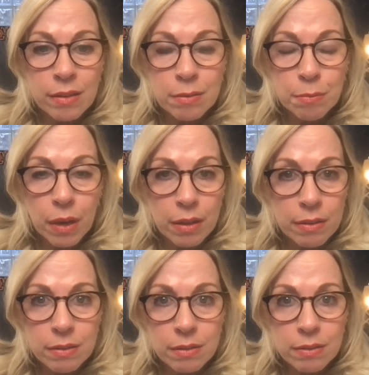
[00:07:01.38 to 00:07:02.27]
last
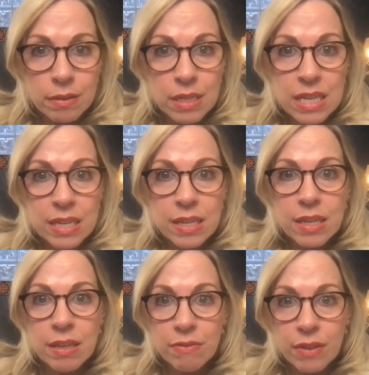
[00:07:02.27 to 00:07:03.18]
months,
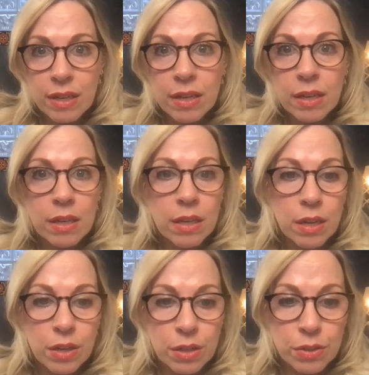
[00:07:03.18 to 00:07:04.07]
even
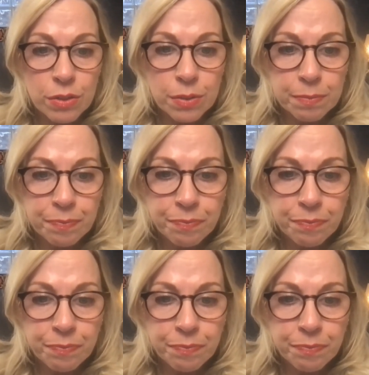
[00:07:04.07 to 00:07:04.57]
years.